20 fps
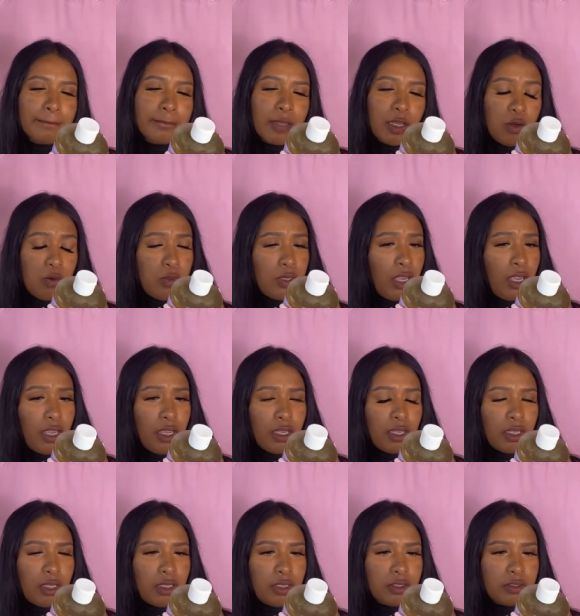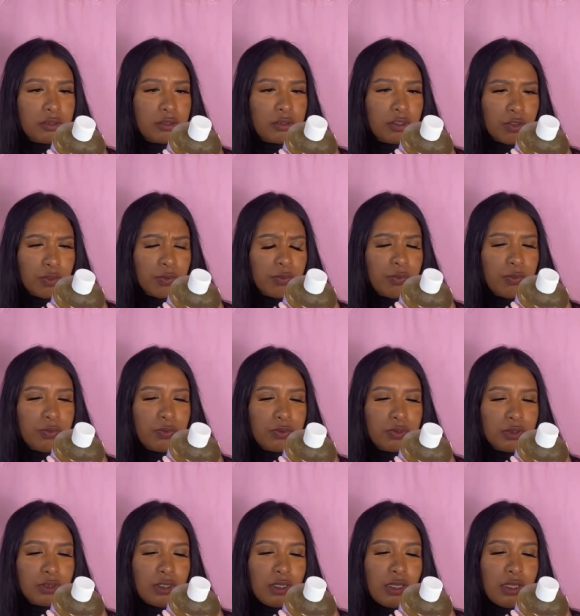okay, dilute.
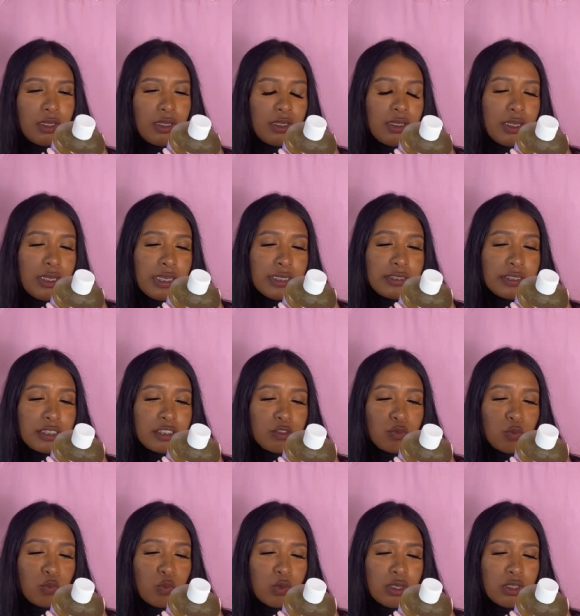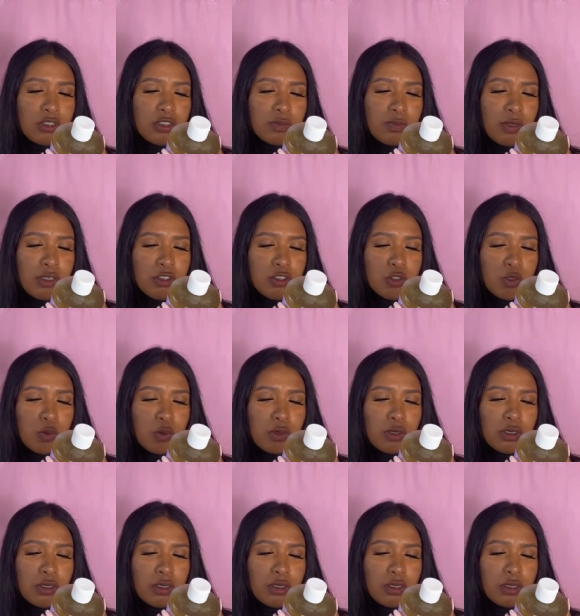It says one small
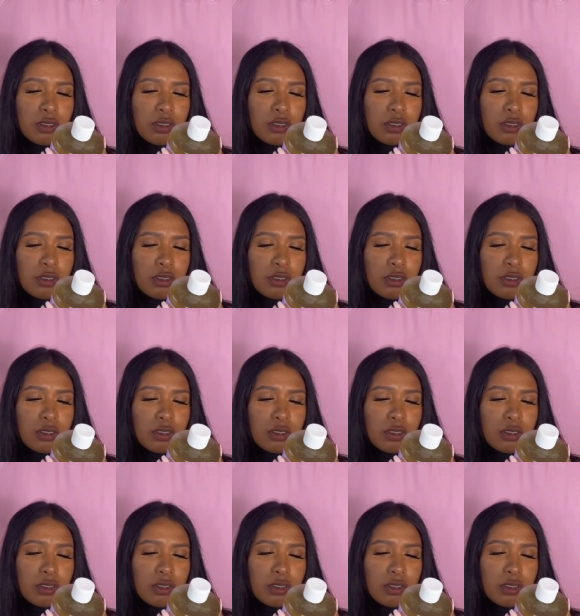squirt